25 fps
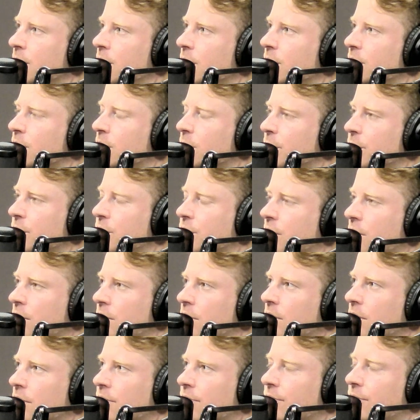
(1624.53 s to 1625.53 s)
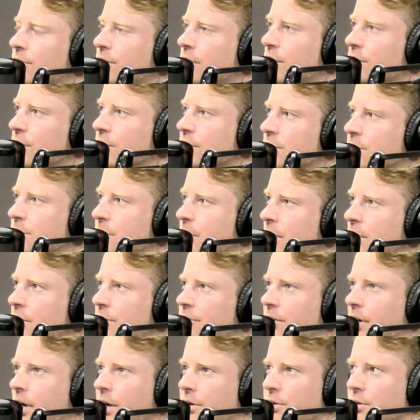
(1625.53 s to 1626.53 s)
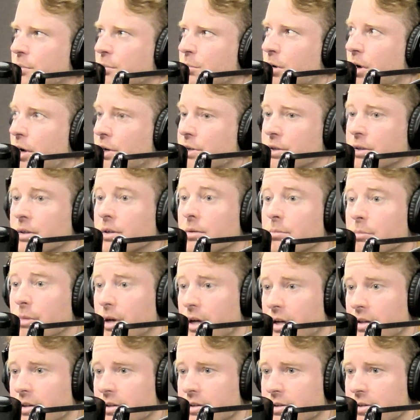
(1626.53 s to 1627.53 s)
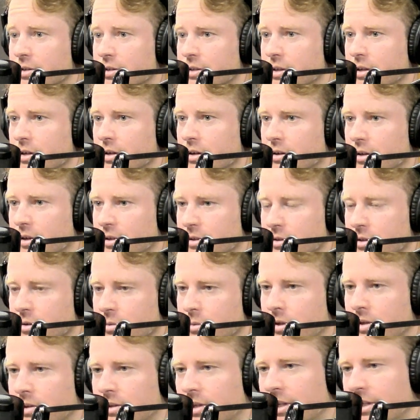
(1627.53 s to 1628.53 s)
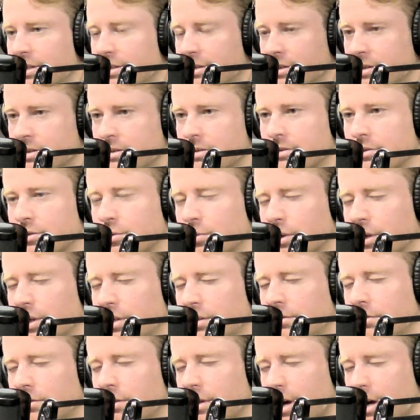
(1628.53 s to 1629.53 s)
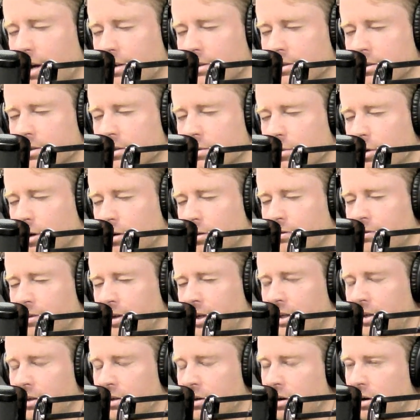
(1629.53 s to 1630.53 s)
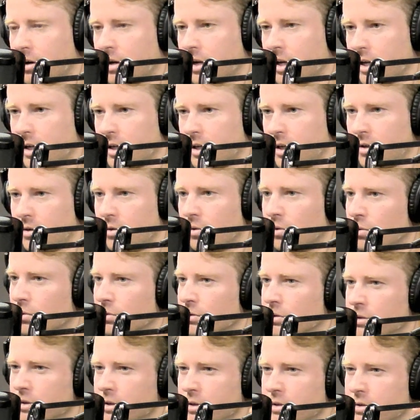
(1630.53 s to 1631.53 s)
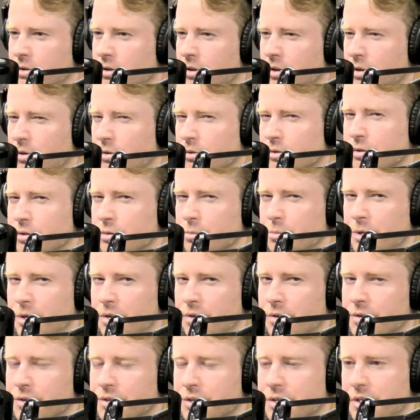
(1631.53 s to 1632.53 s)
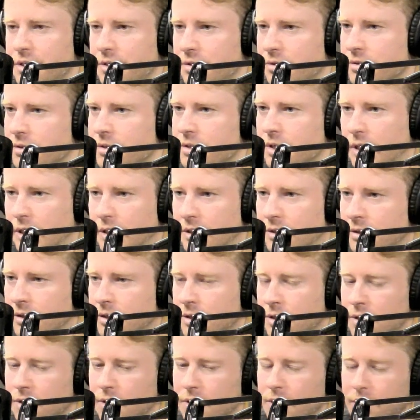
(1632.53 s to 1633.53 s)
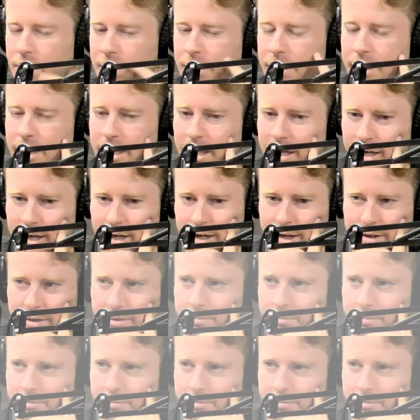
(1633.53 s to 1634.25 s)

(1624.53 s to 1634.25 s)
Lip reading: So we started our first manufacturing project in May of this year, and so we leased 22,000 square feet in Carnegie, it's the old Superior Steel site, and